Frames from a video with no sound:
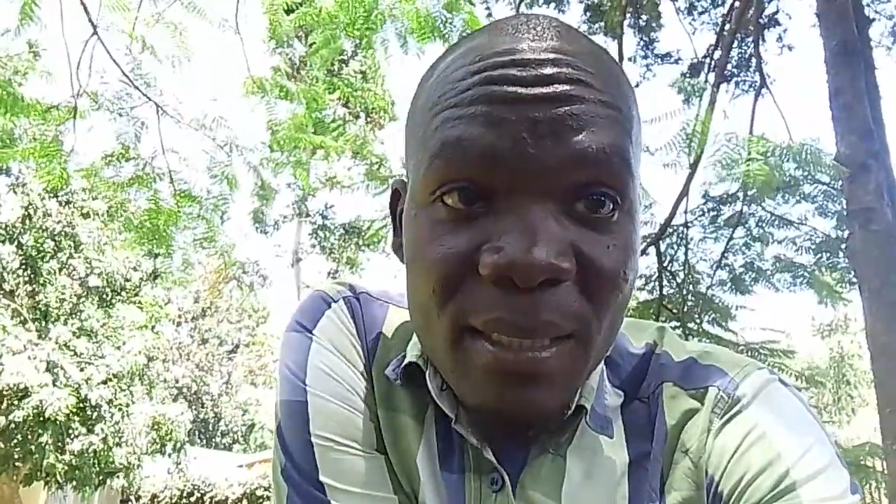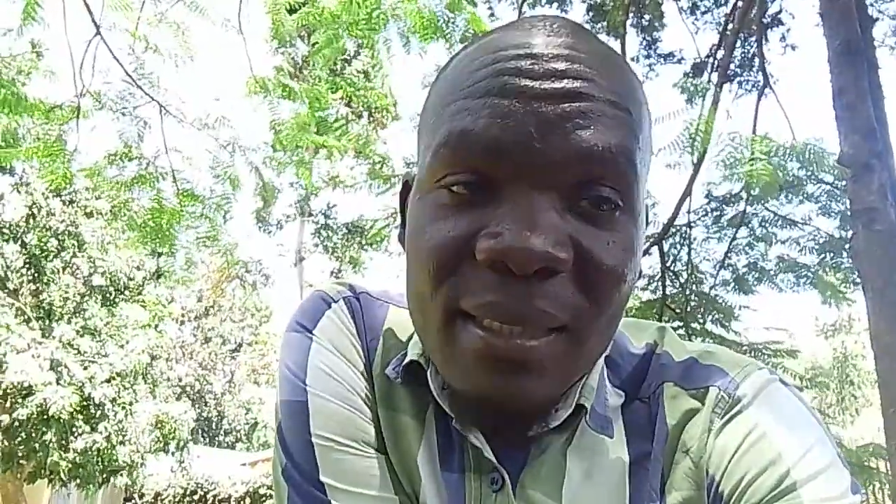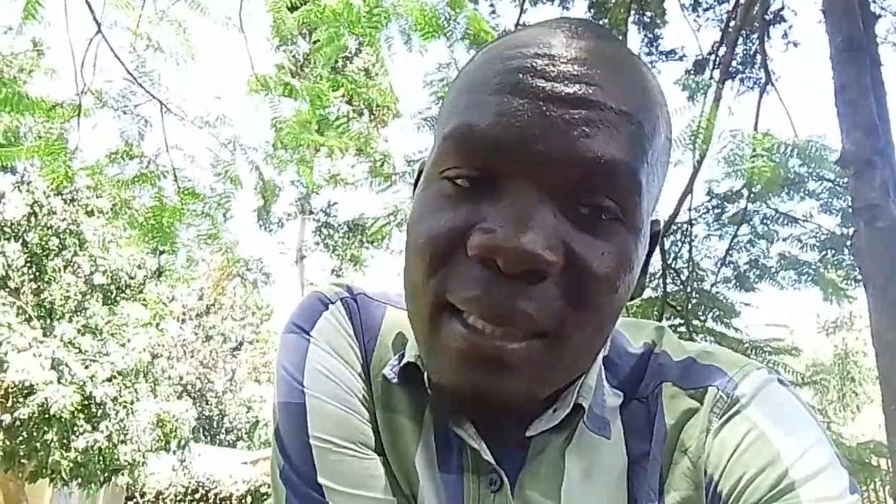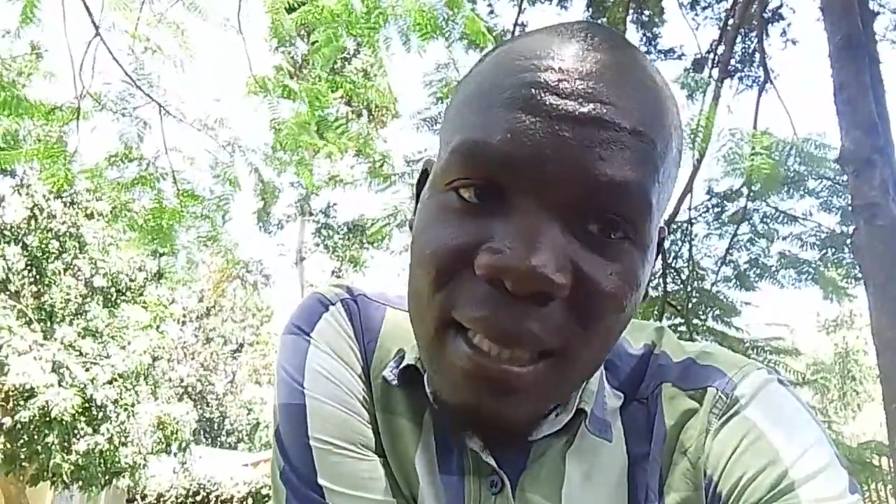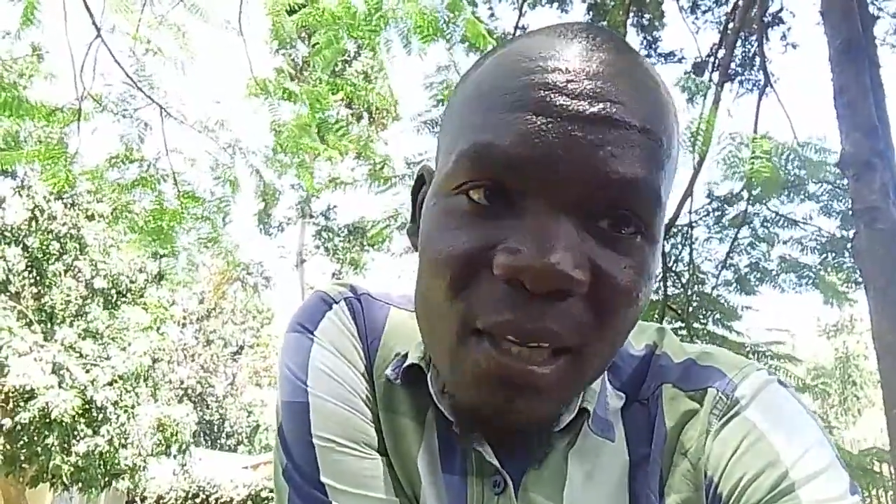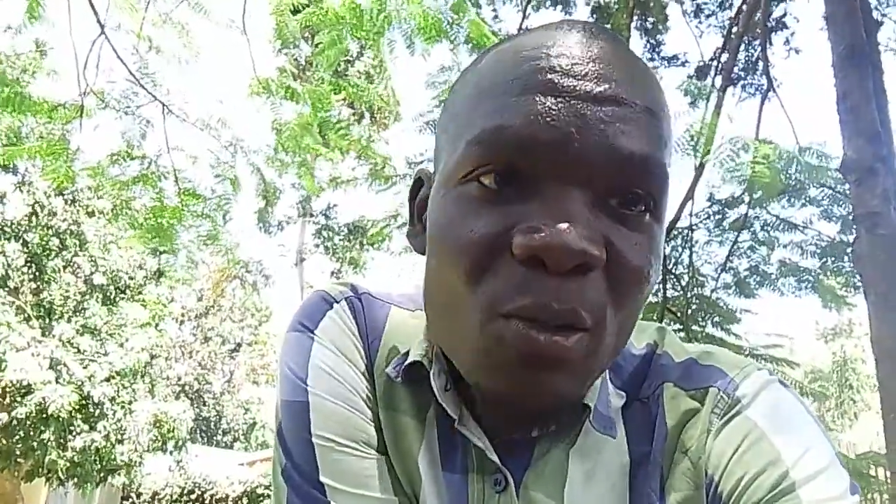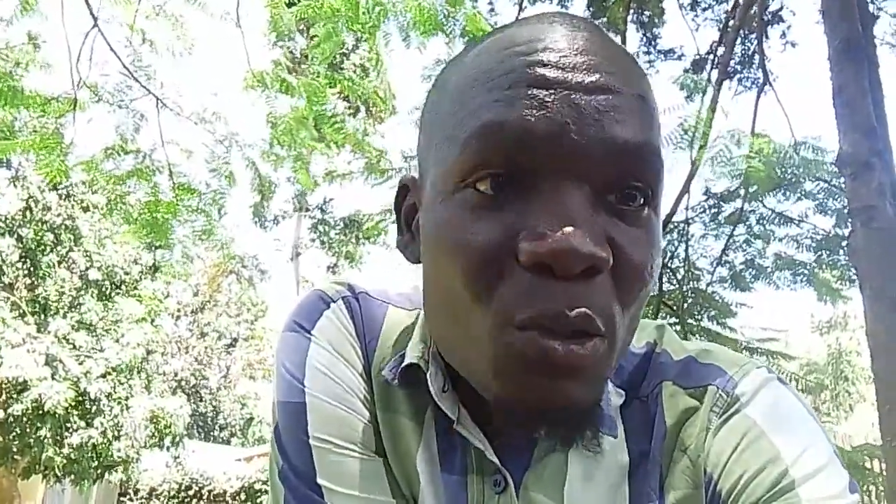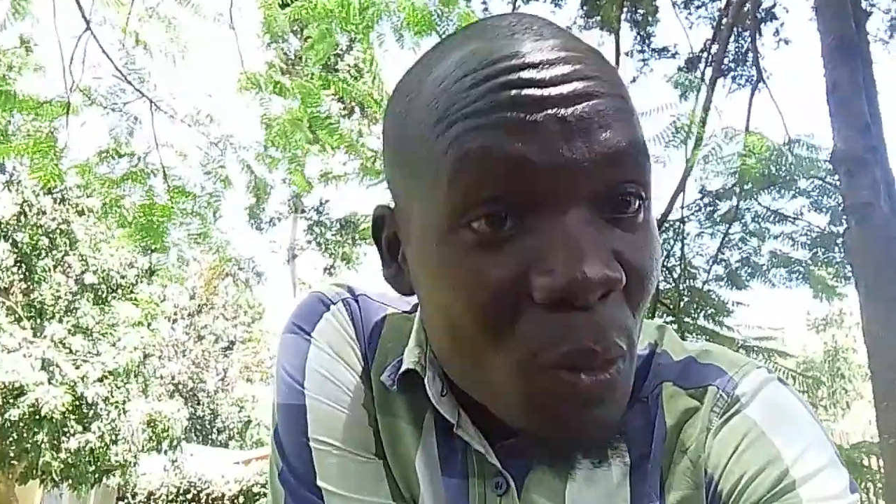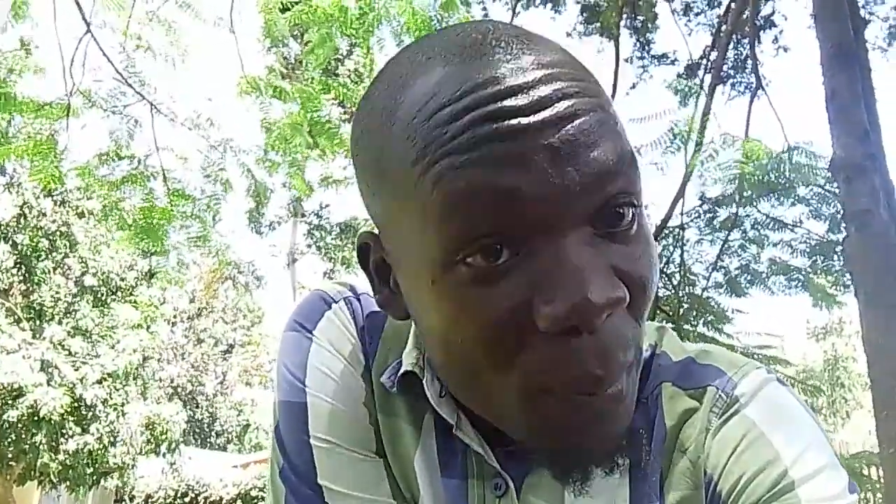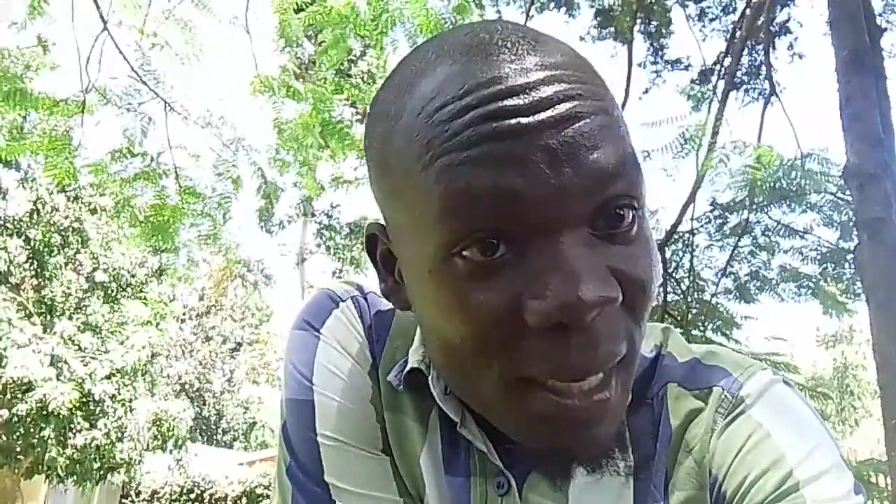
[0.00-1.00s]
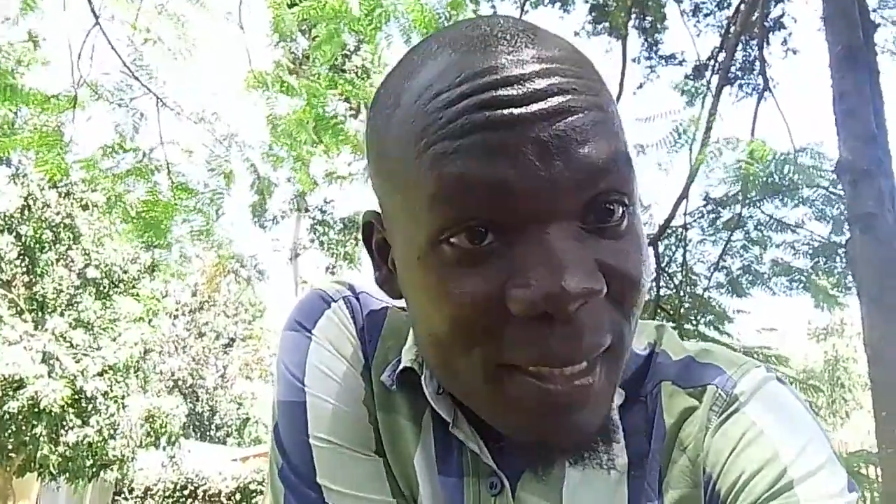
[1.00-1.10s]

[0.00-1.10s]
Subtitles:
please thank you so